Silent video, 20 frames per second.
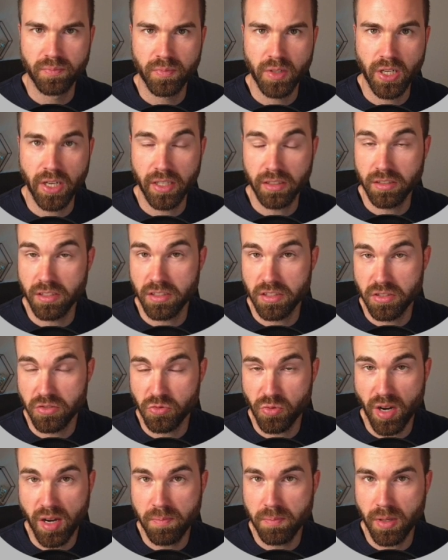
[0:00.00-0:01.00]
clicked the
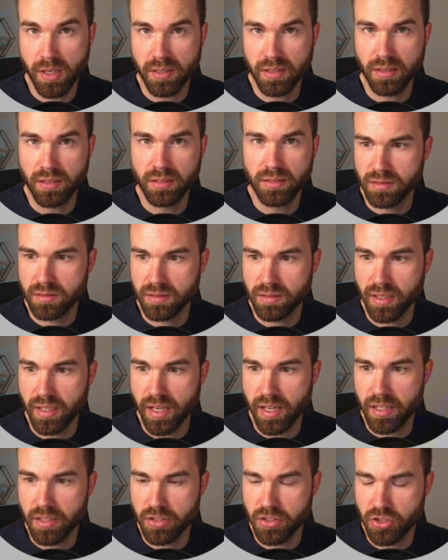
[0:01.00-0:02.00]
describe button
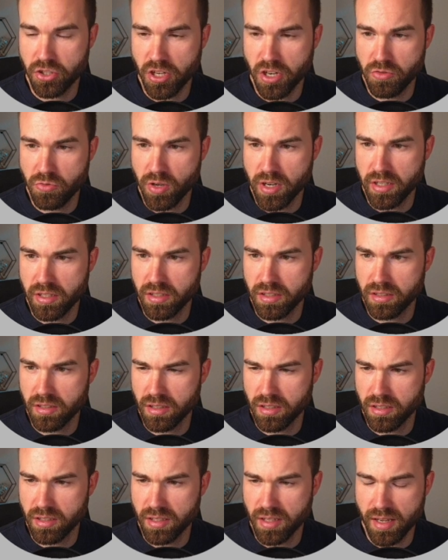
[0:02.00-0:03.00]
and generated
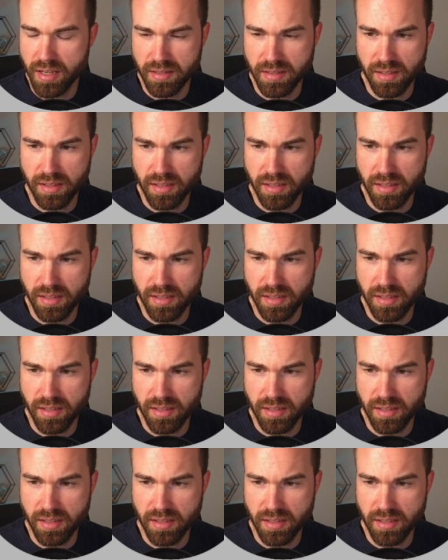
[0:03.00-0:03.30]
it as it